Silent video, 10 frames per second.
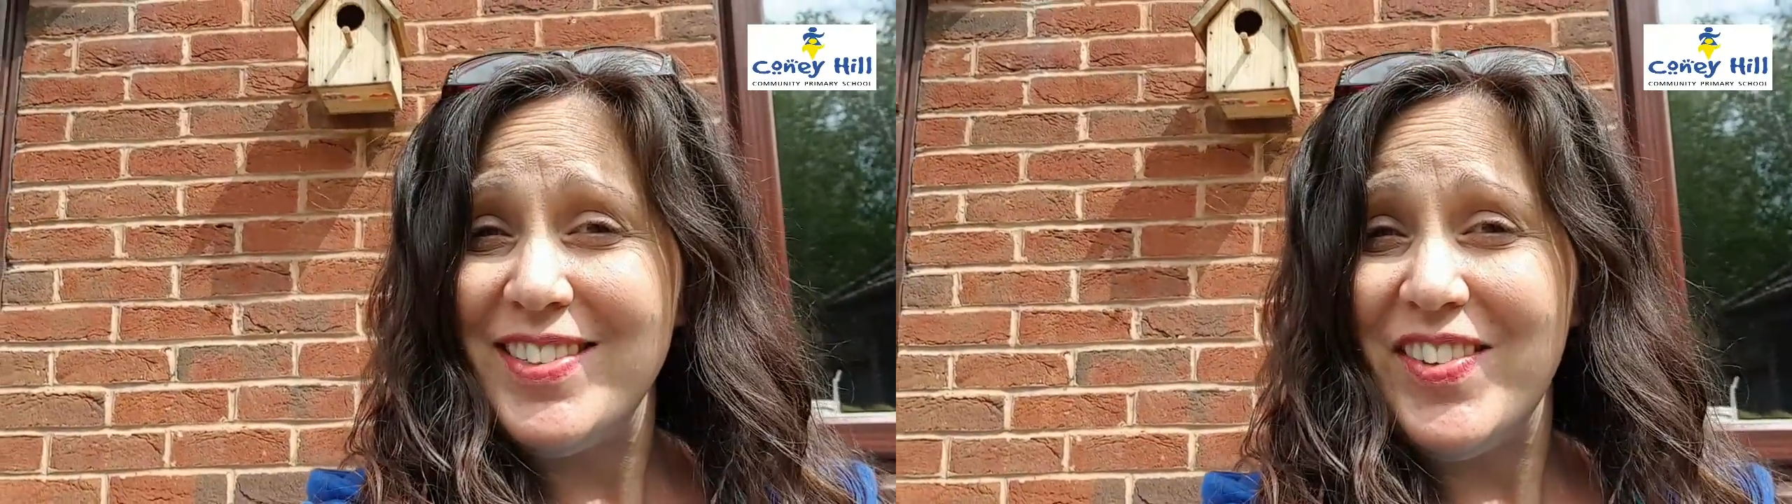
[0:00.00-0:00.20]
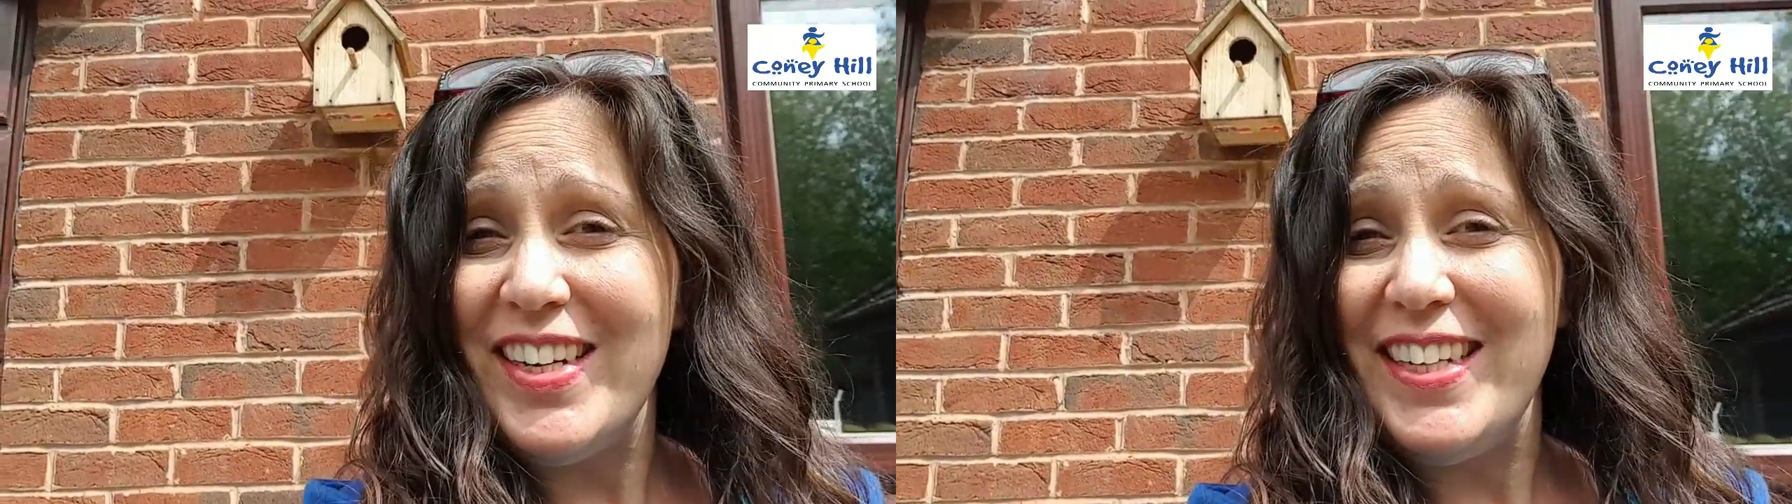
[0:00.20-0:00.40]

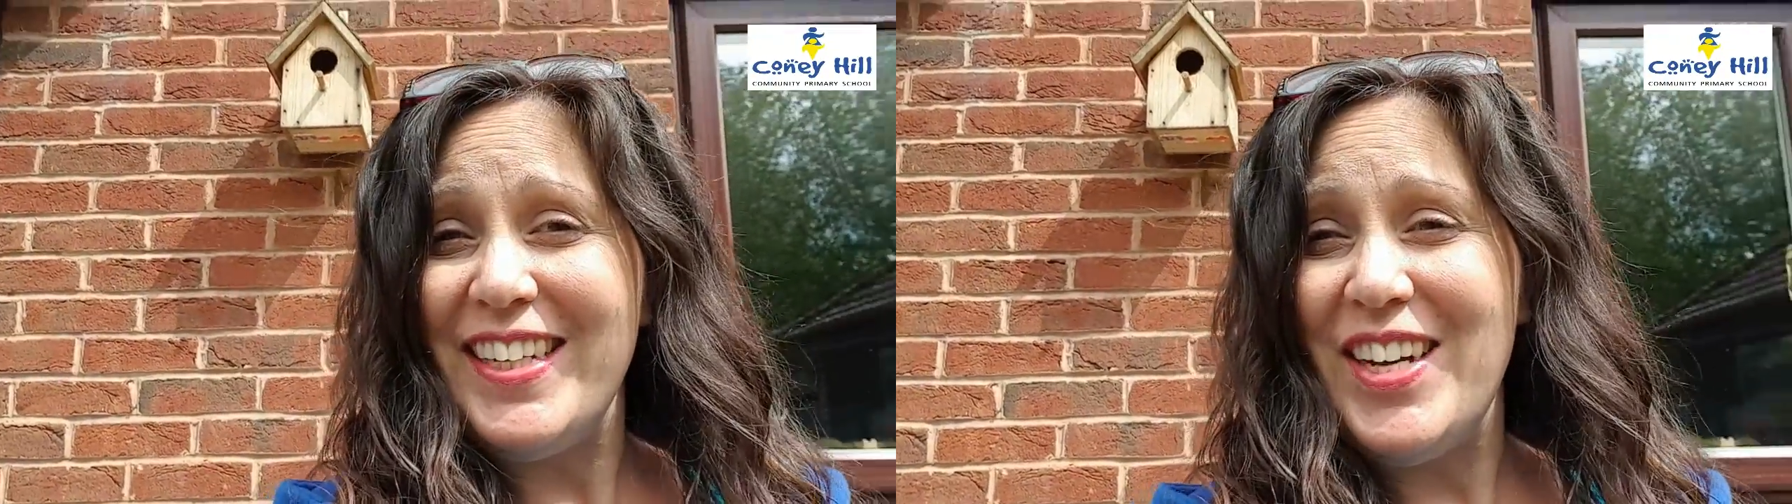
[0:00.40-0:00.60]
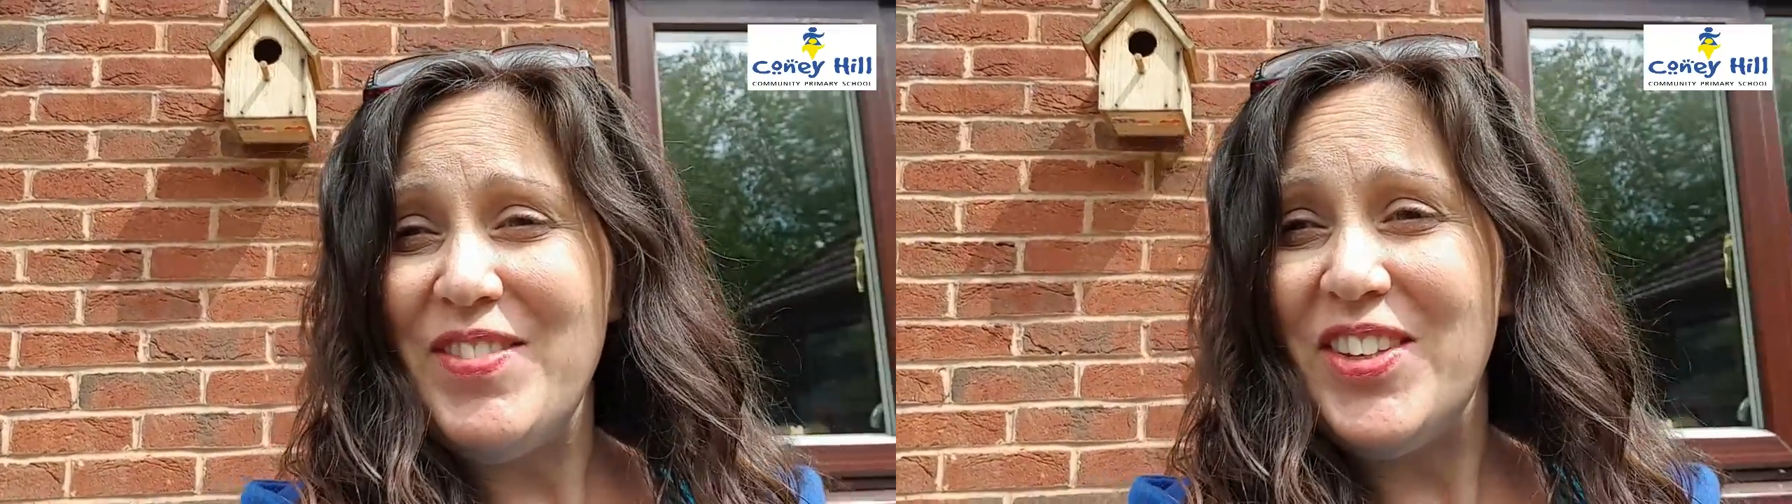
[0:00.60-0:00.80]
Right,
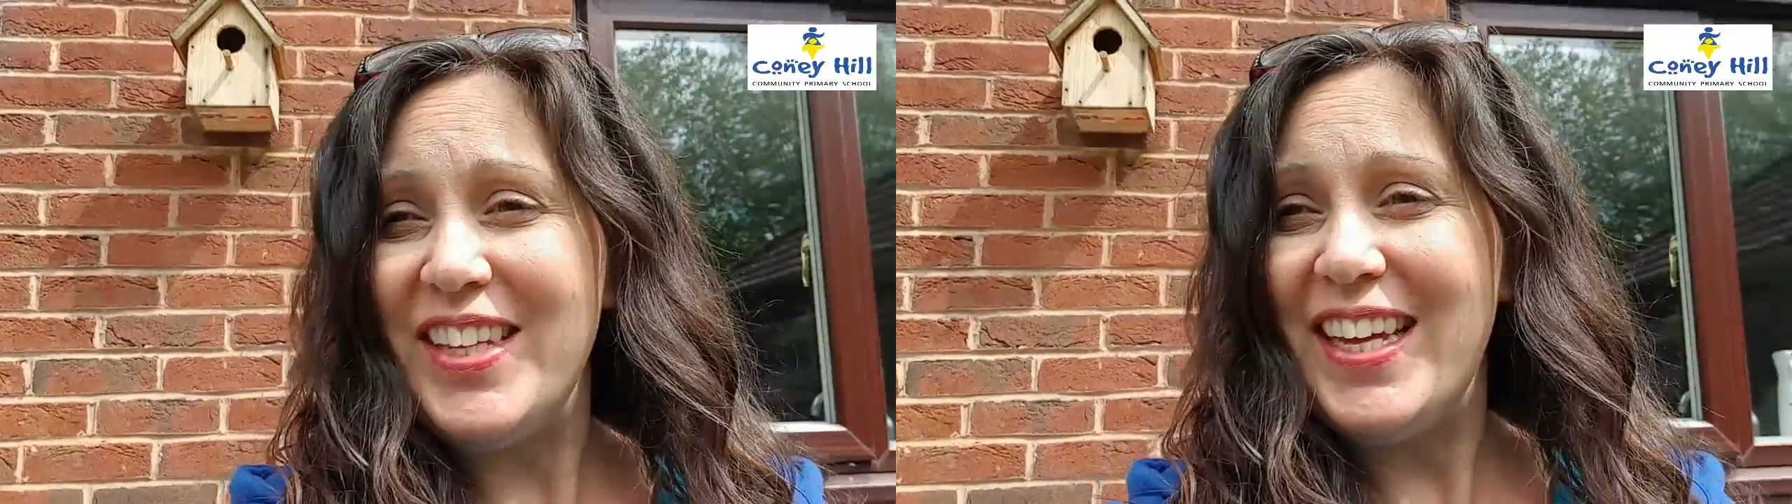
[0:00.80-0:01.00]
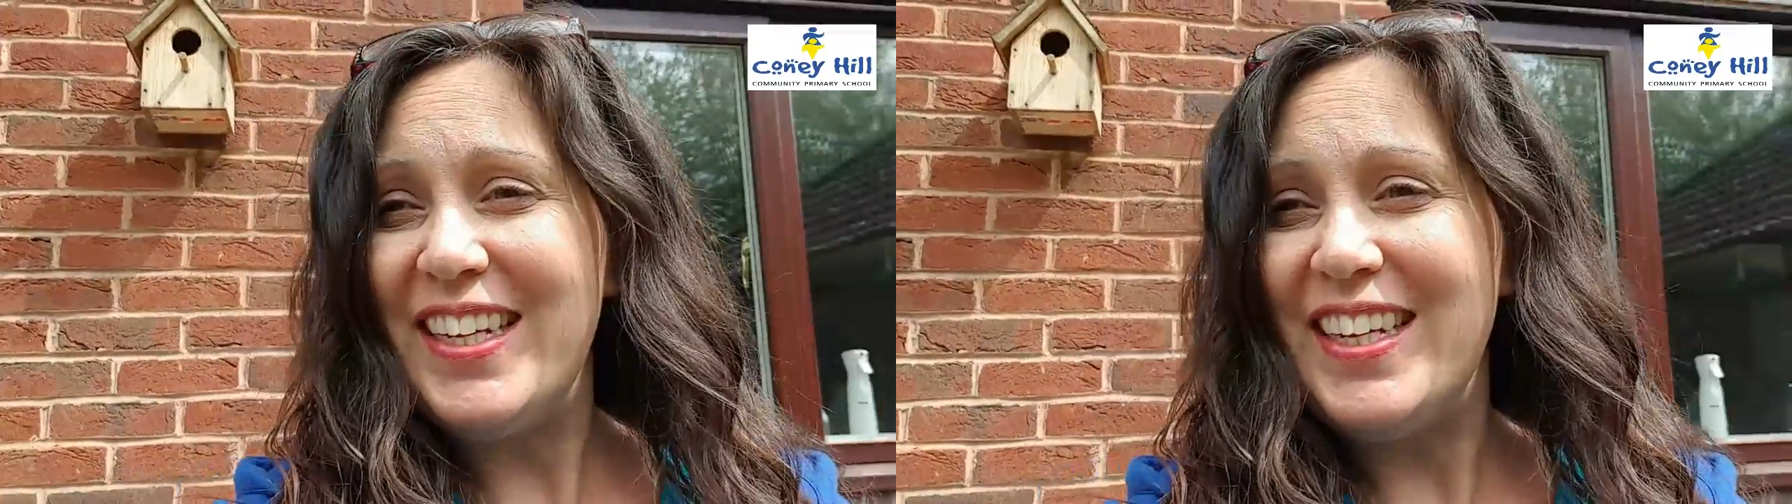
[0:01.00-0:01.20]
come on
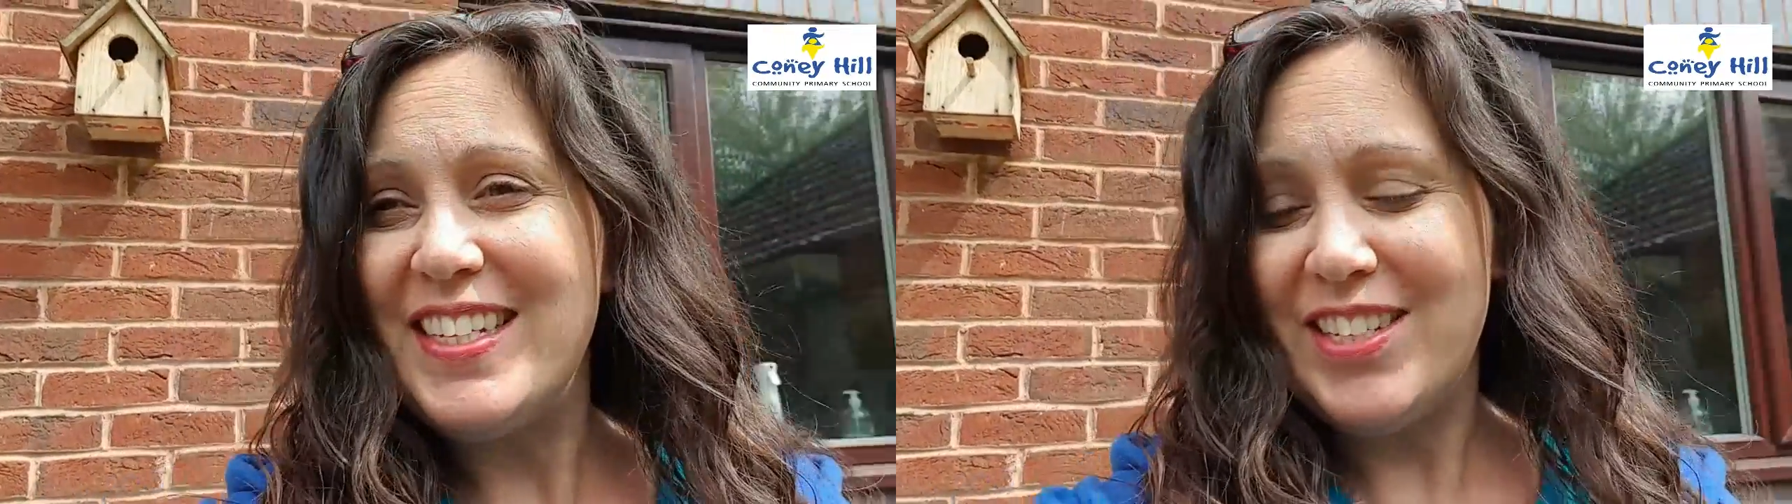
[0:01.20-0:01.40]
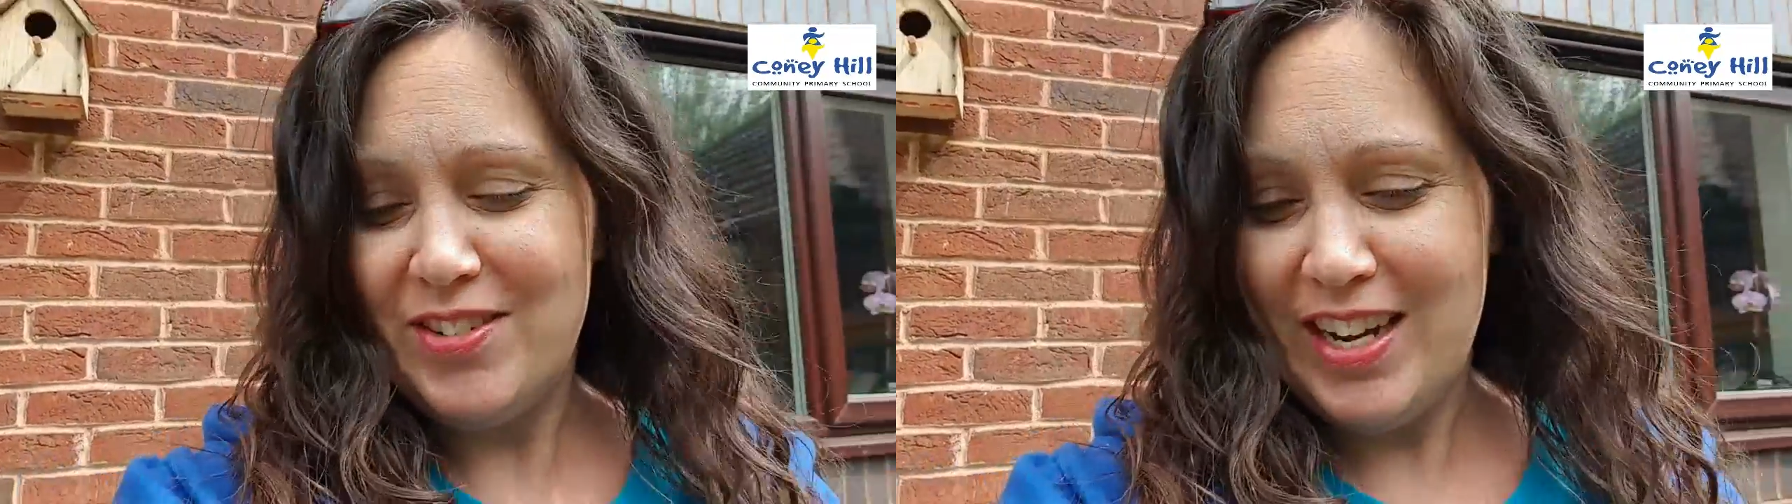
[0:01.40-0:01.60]
then,
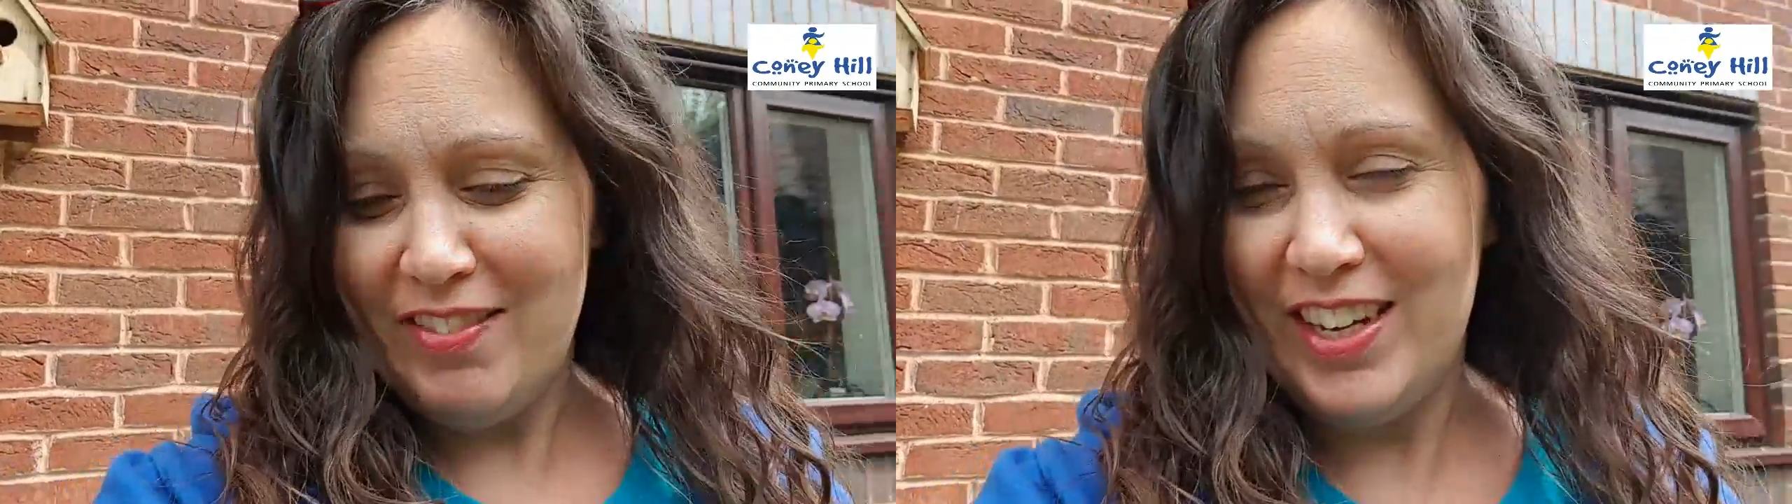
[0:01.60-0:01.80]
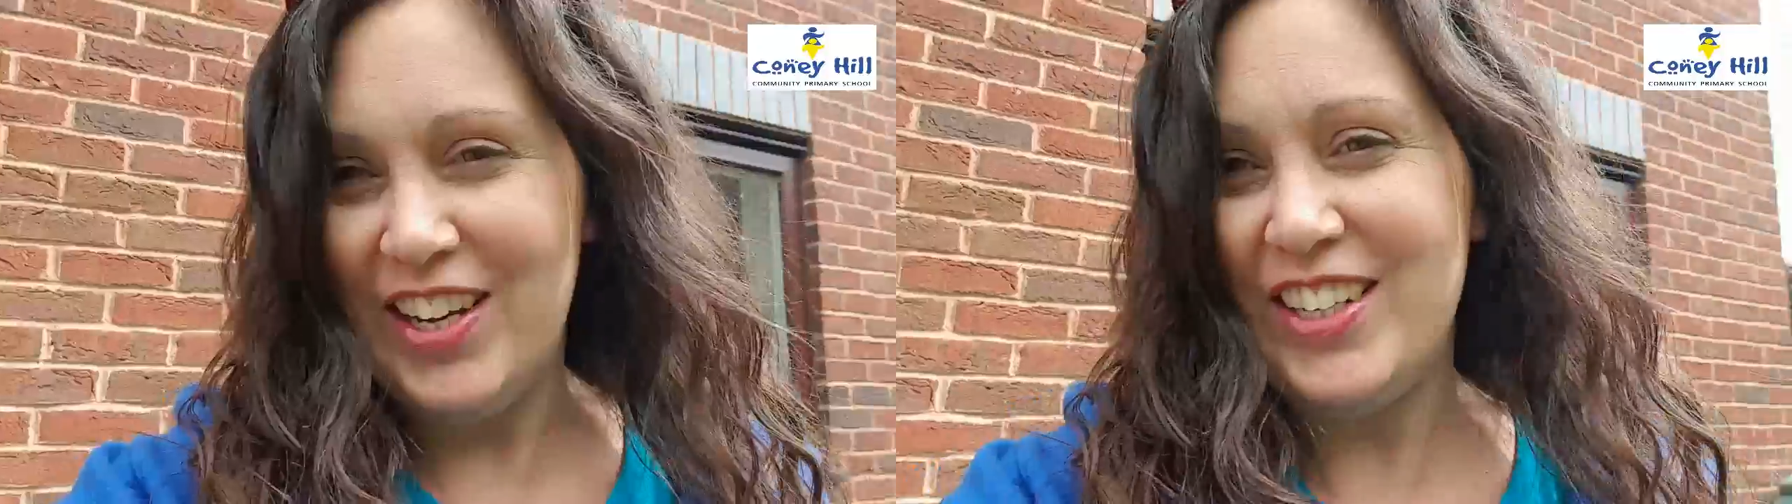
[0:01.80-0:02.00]
let's go and have
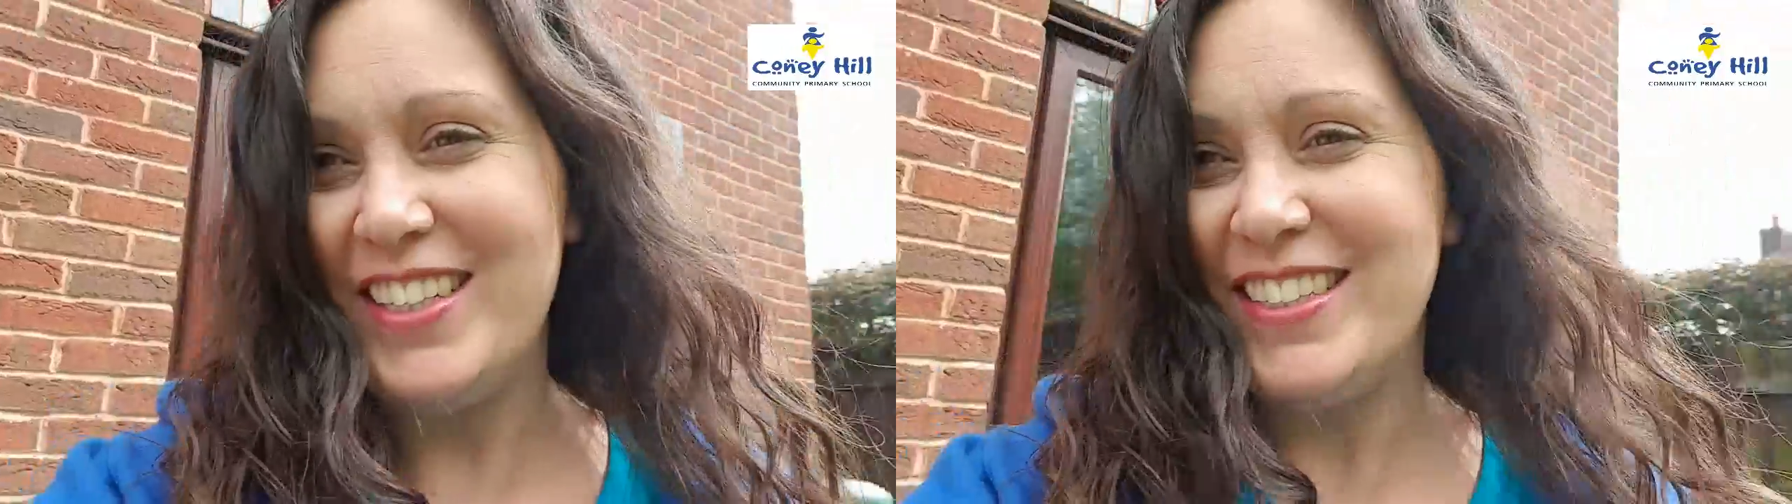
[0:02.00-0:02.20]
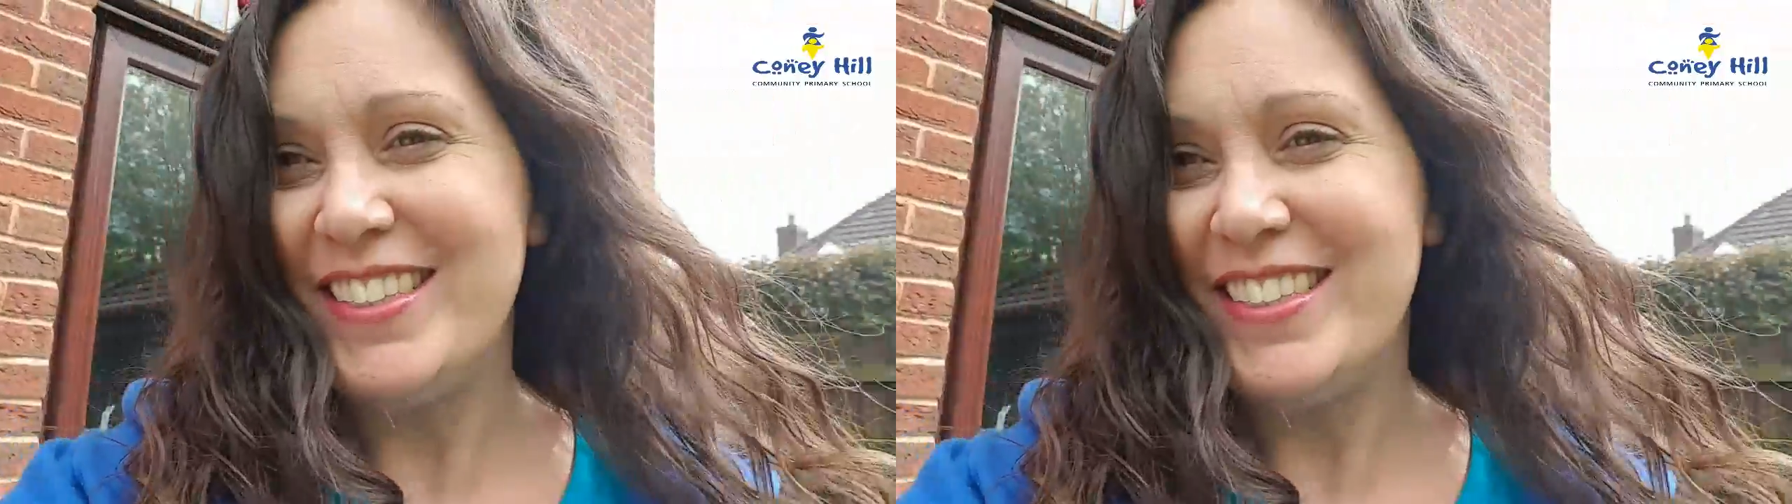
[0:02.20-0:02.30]
a look.